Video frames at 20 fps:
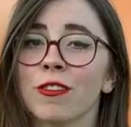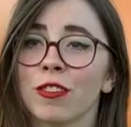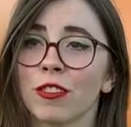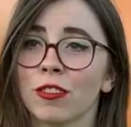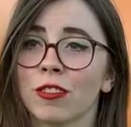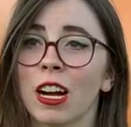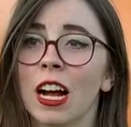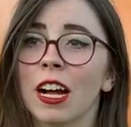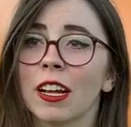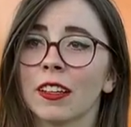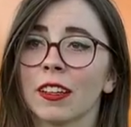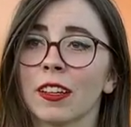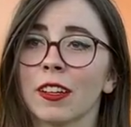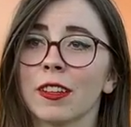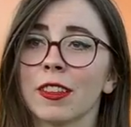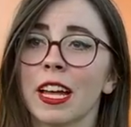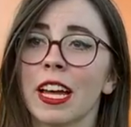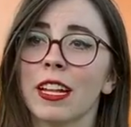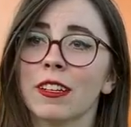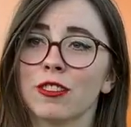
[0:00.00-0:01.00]
rather
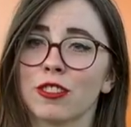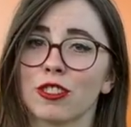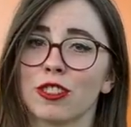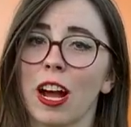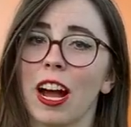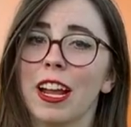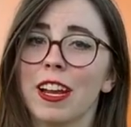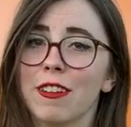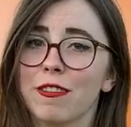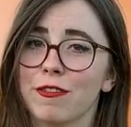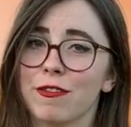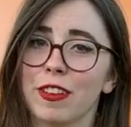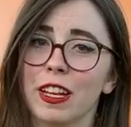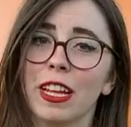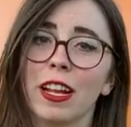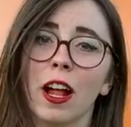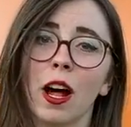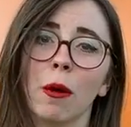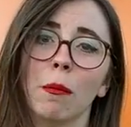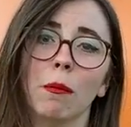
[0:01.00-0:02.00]
than trying to fit
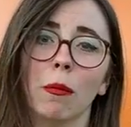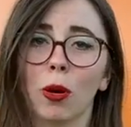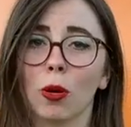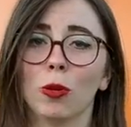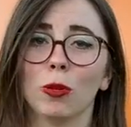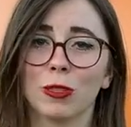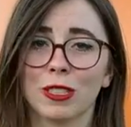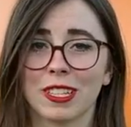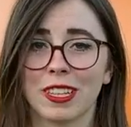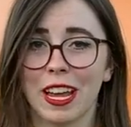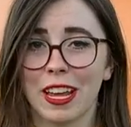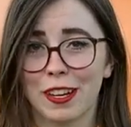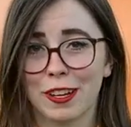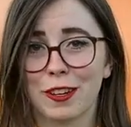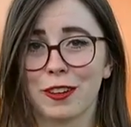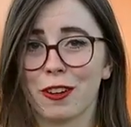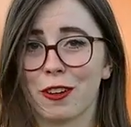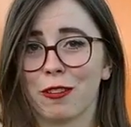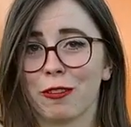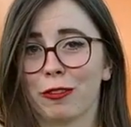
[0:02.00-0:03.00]
a mold that you
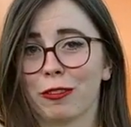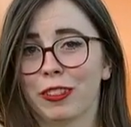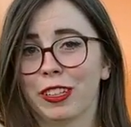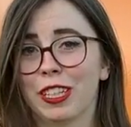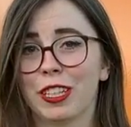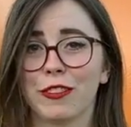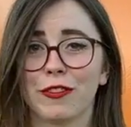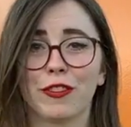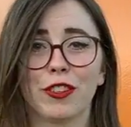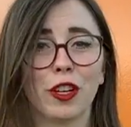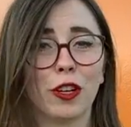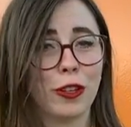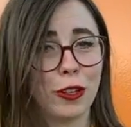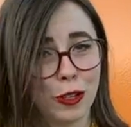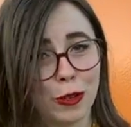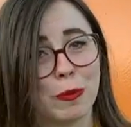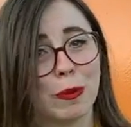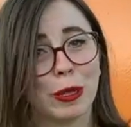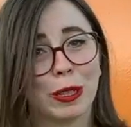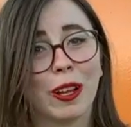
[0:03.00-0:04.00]
don't really feel
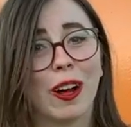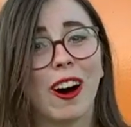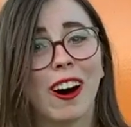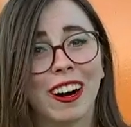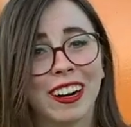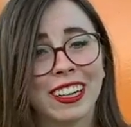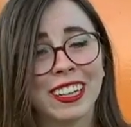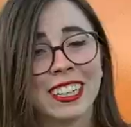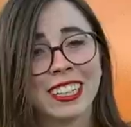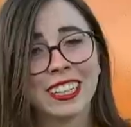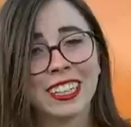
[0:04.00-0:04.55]
you belong.